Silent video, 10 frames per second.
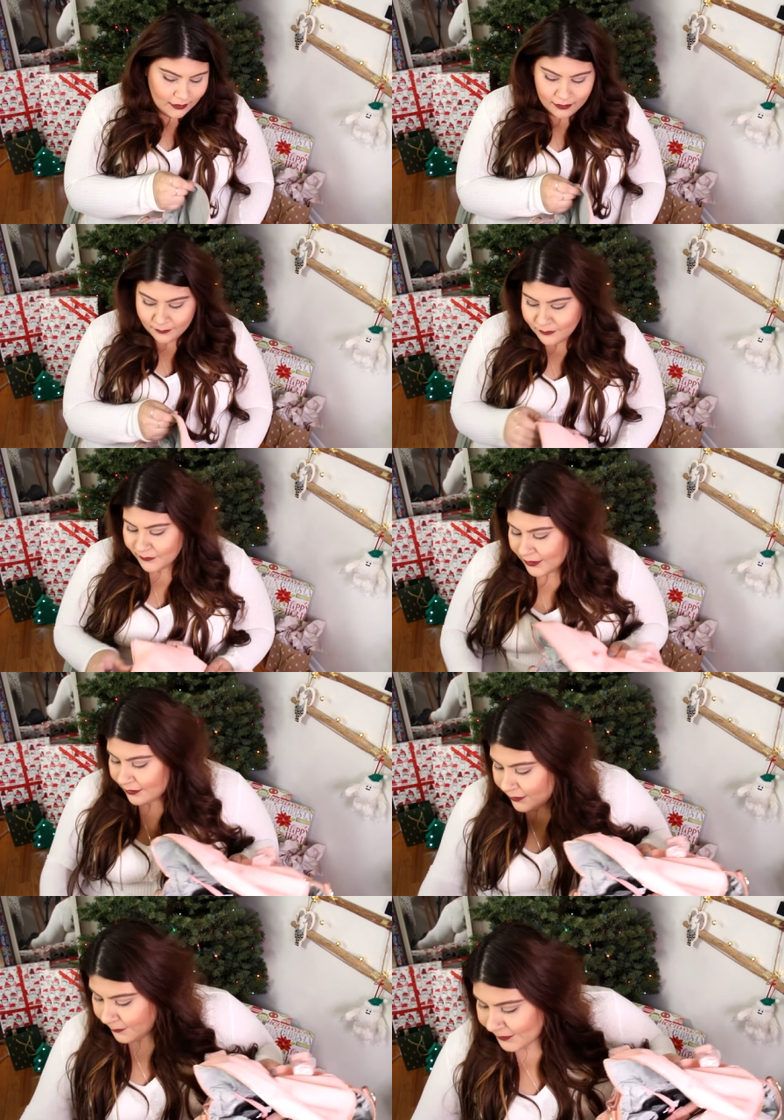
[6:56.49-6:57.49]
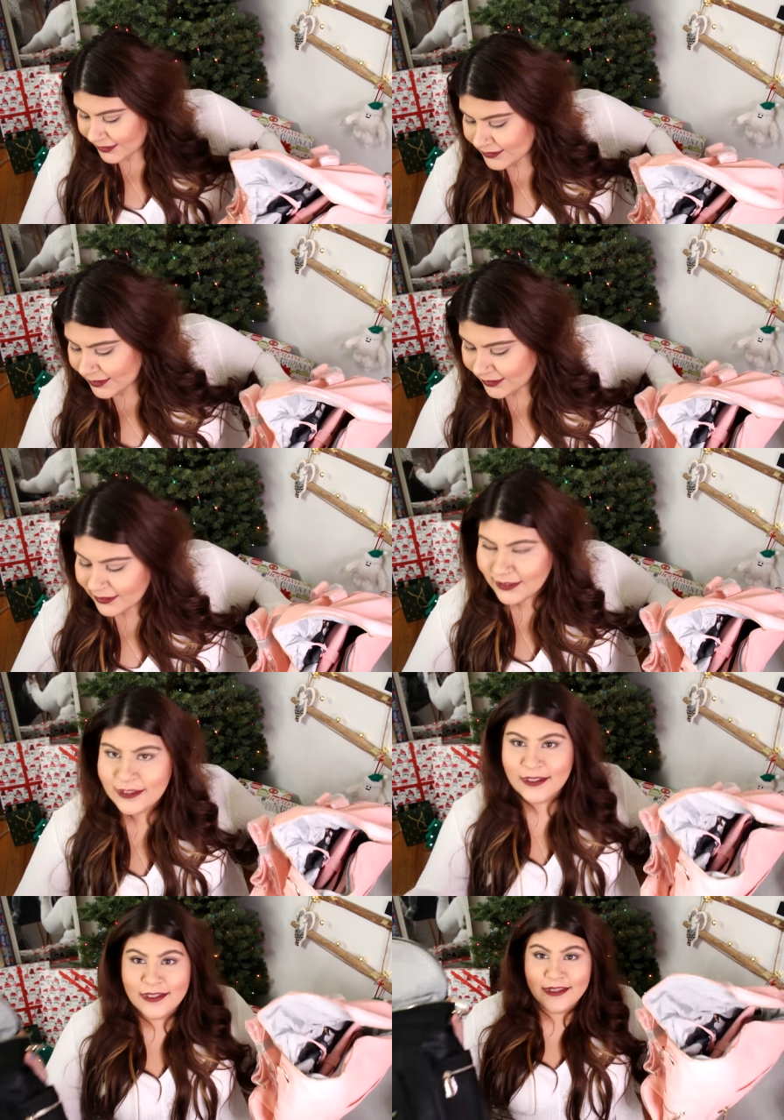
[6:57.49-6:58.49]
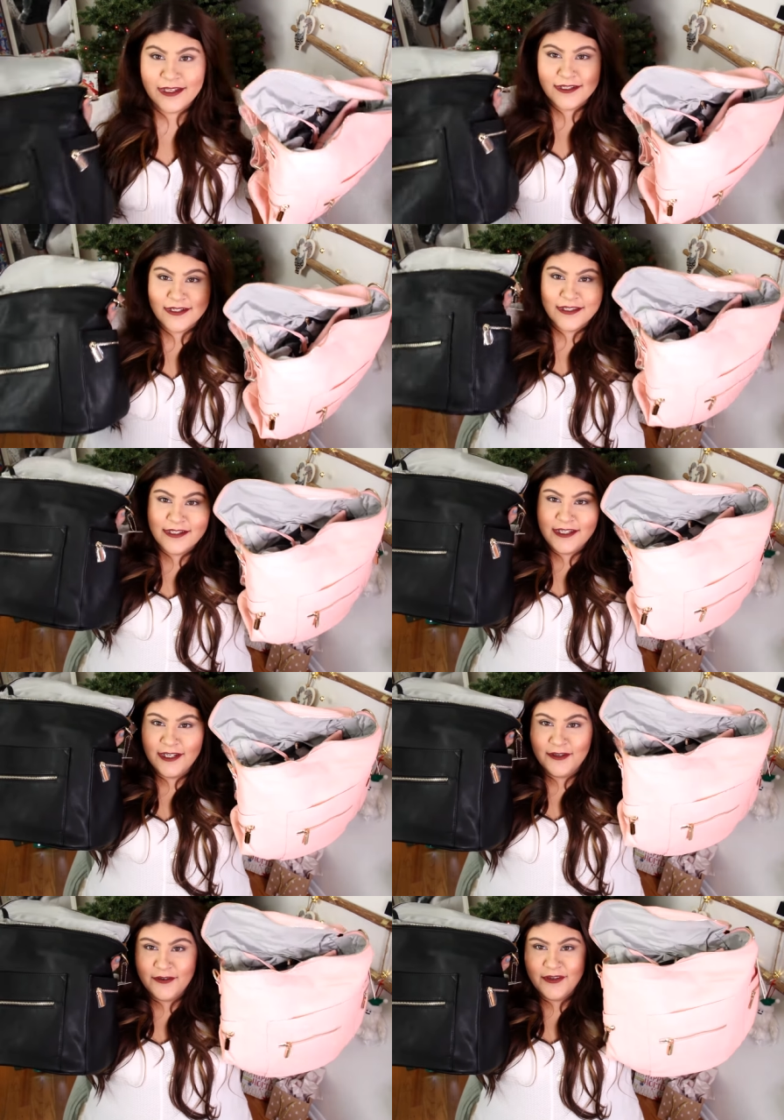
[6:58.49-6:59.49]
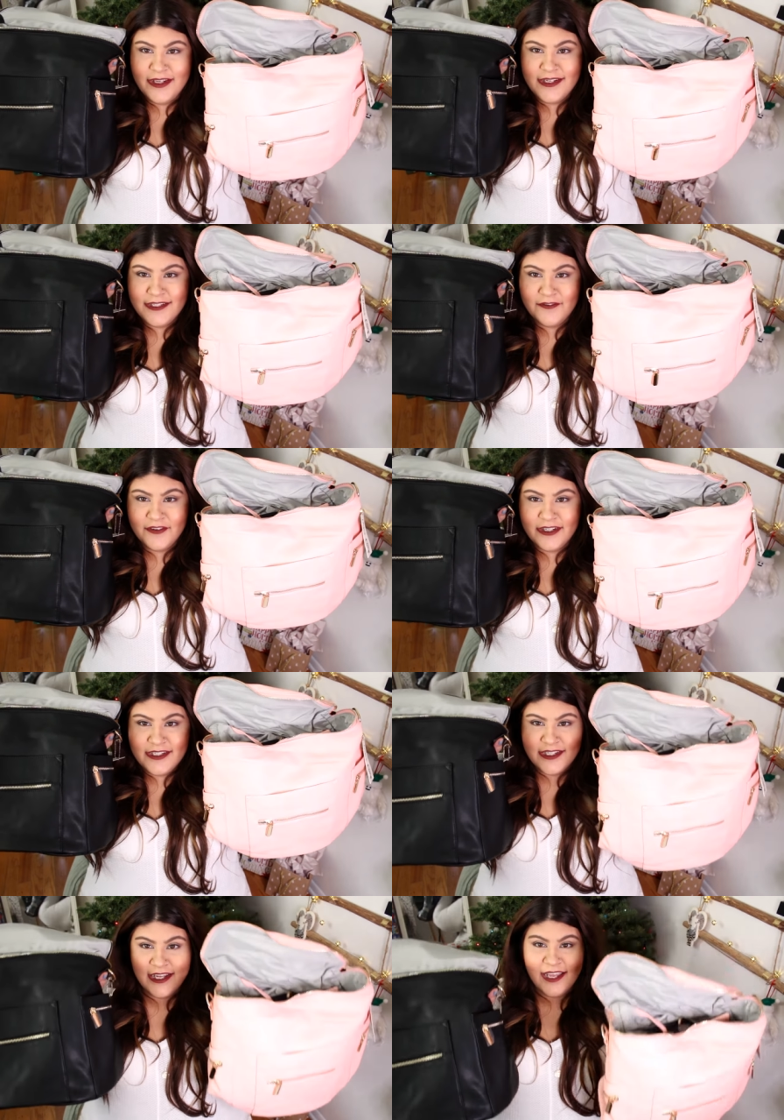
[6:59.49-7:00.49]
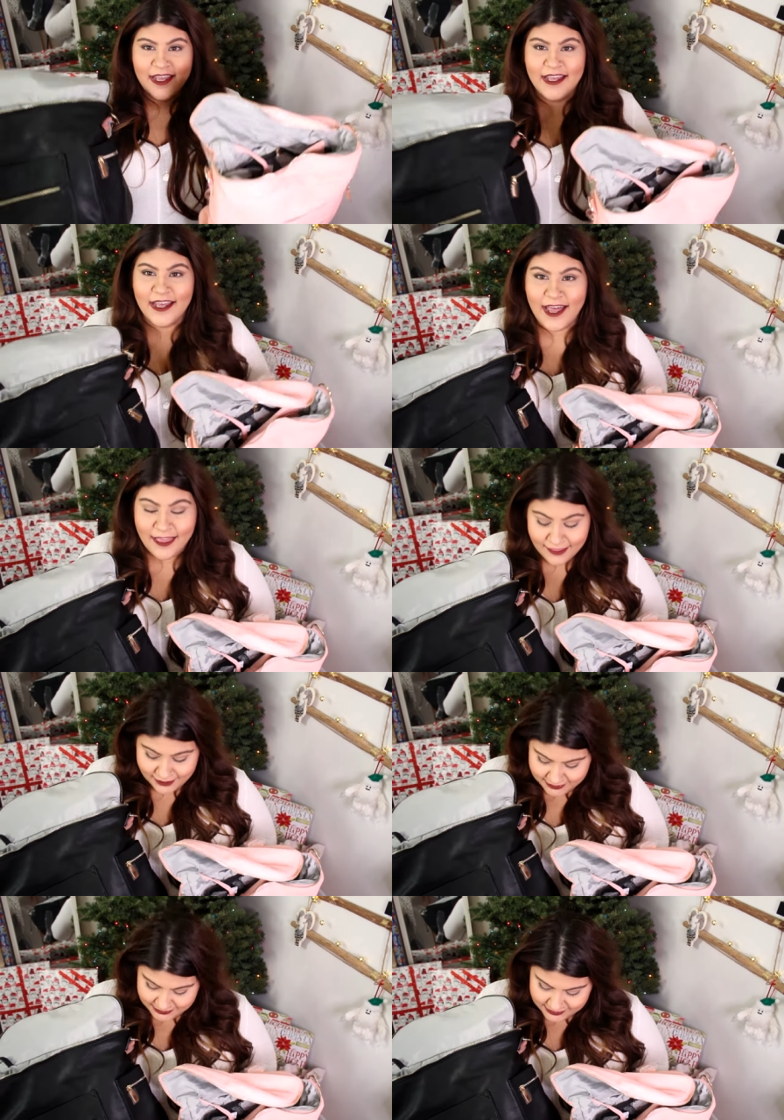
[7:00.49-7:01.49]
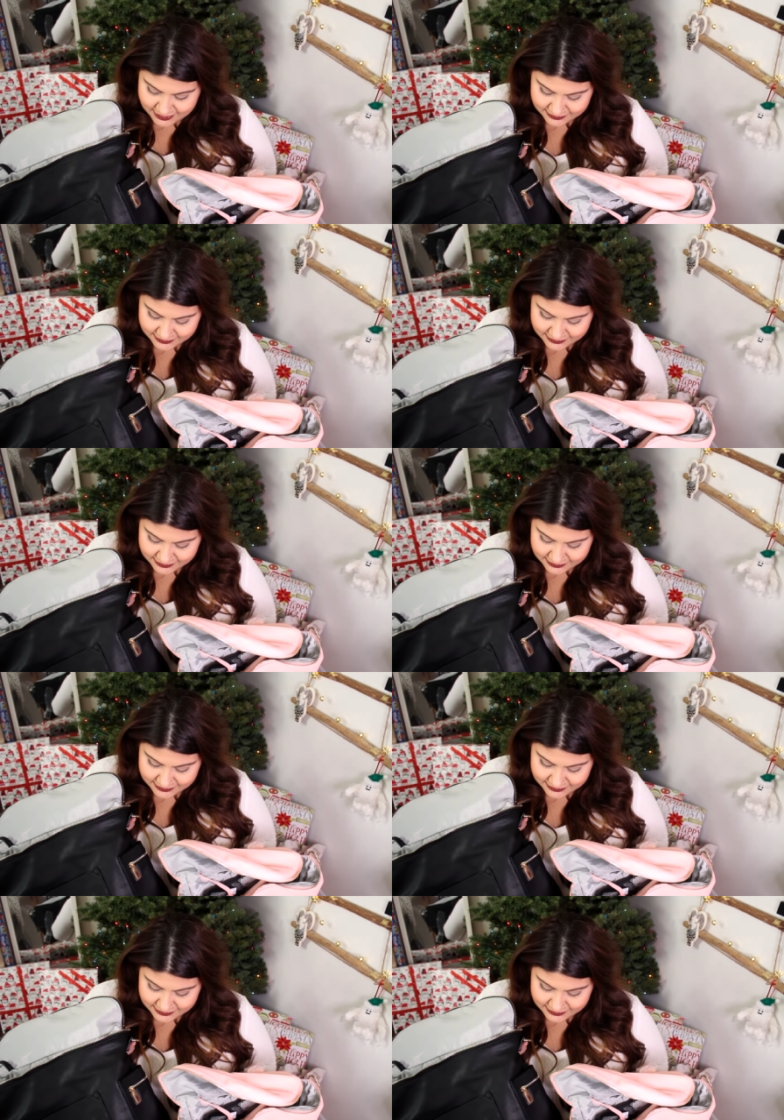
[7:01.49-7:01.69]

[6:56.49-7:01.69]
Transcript: Um, but these are the two different colors.